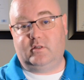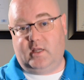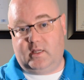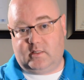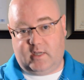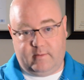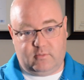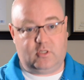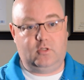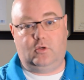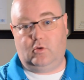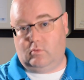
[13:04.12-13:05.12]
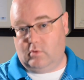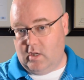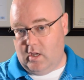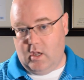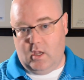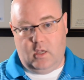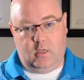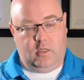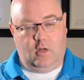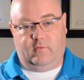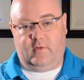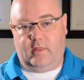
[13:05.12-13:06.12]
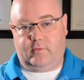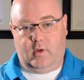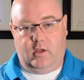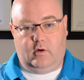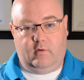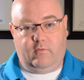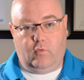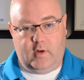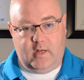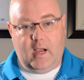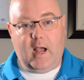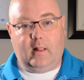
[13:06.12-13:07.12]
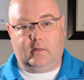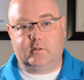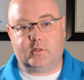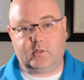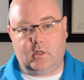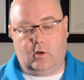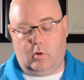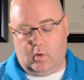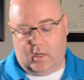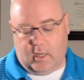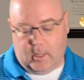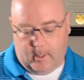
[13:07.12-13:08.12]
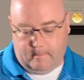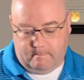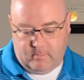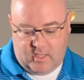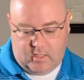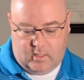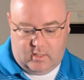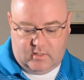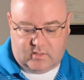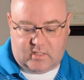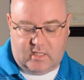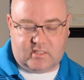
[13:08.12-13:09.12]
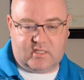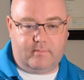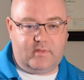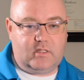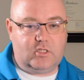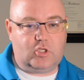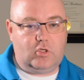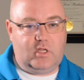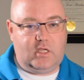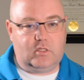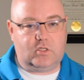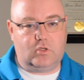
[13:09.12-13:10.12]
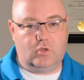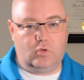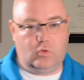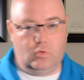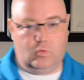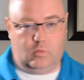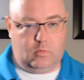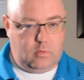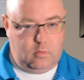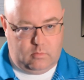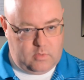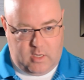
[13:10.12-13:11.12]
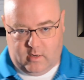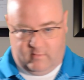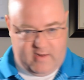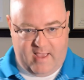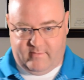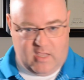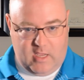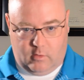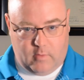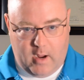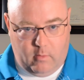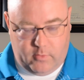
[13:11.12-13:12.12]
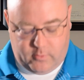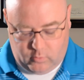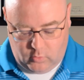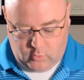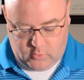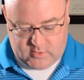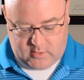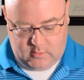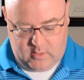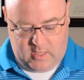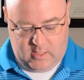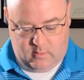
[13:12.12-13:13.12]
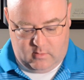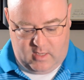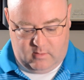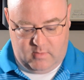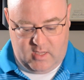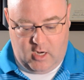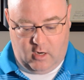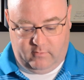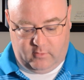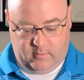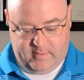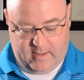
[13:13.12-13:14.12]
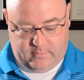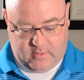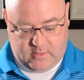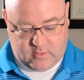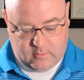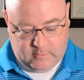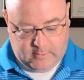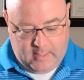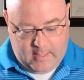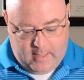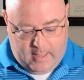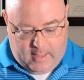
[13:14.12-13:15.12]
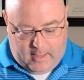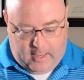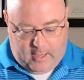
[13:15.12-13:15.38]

a day times 2, for that $340. So it's something that you need to kind of navigate around with the rules and be careful about this.